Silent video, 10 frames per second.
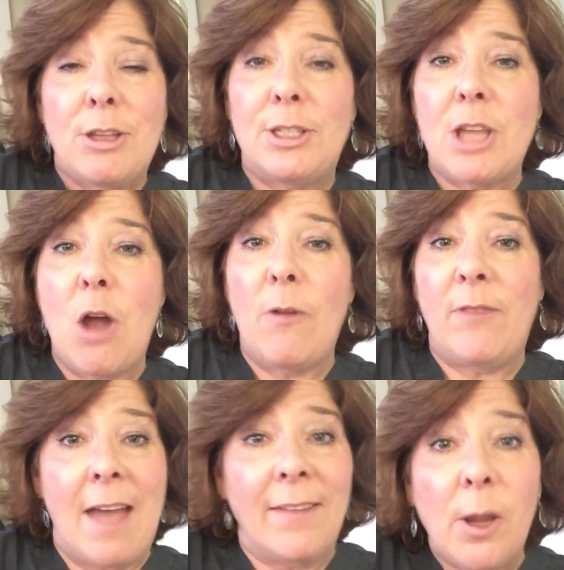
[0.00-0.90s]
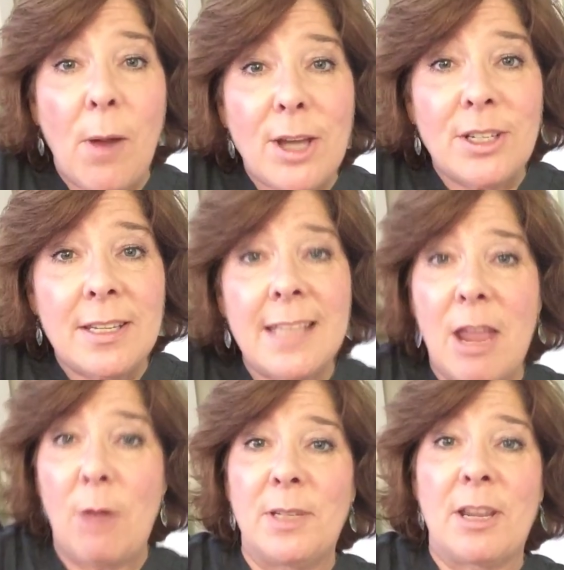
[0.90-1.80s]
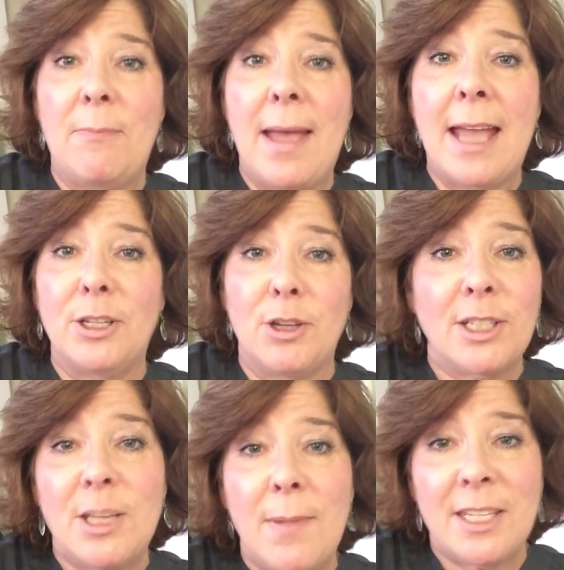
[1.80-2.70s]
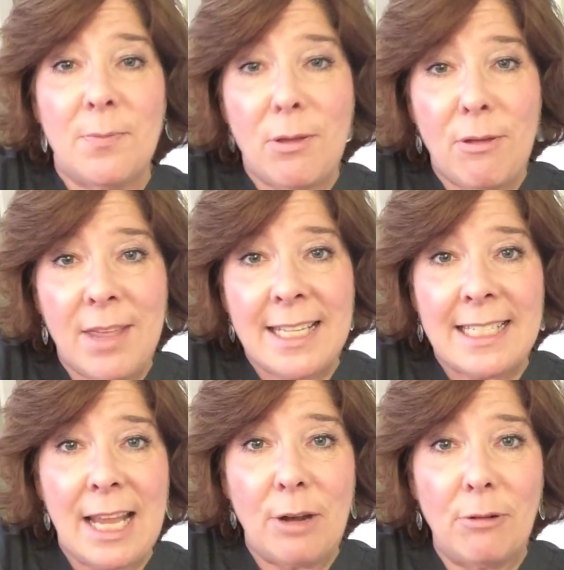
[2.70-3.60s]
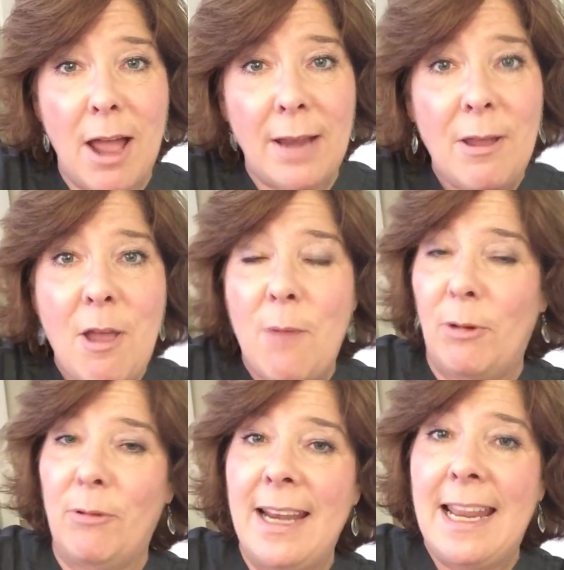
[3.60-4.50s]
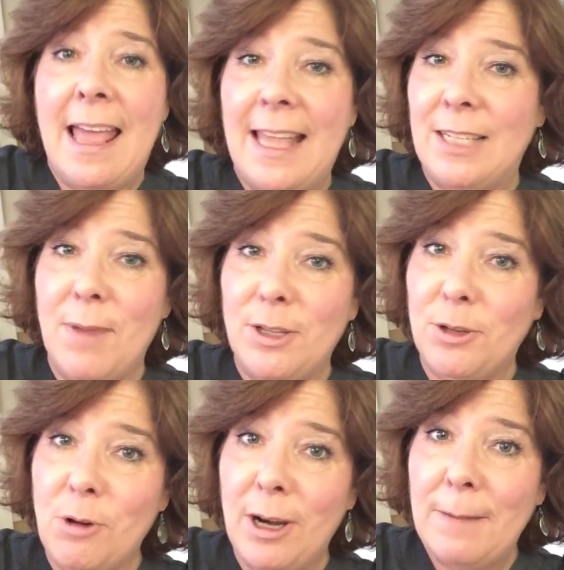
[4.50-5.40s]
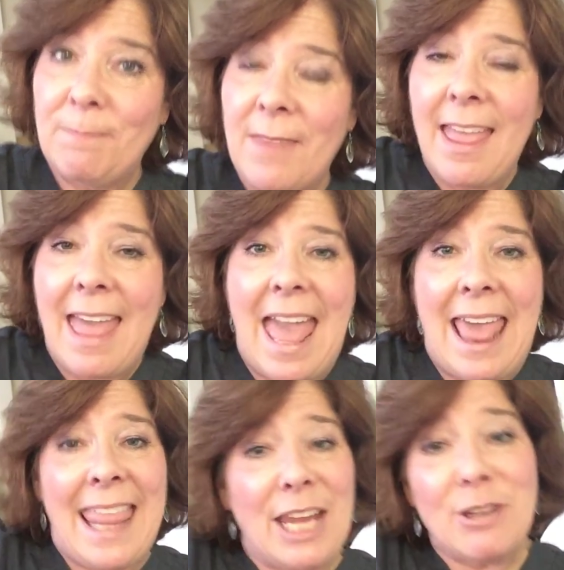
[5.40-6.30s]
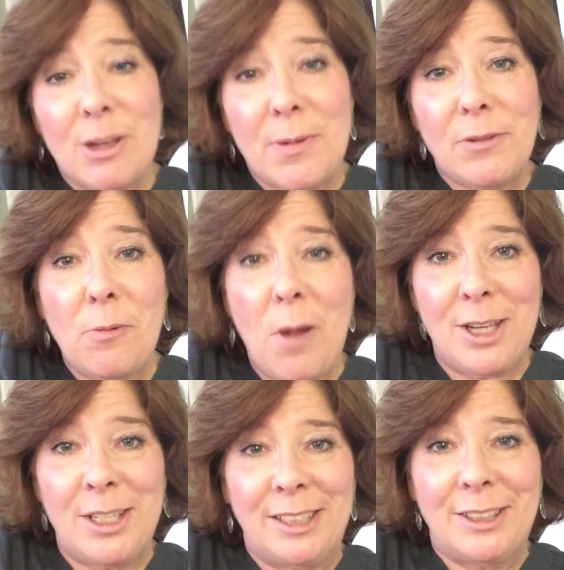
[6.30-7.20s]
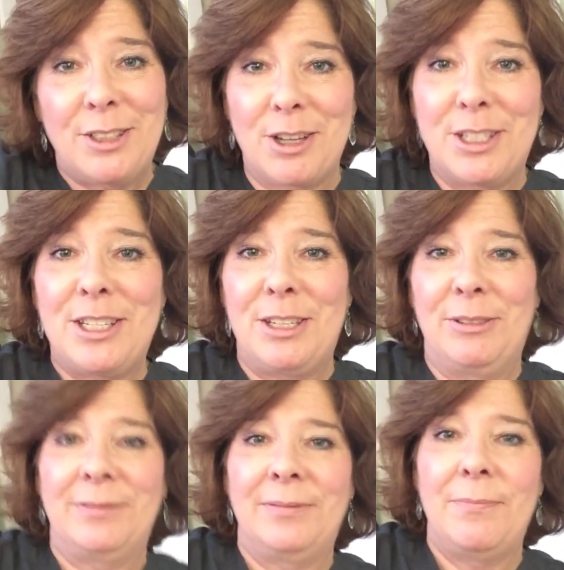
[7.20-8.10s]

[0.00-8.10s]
So if you have any questions, I hope to come back and talk to you about some other things later on, but right now that's my story, and thank you so much for watching. Talk to you soon.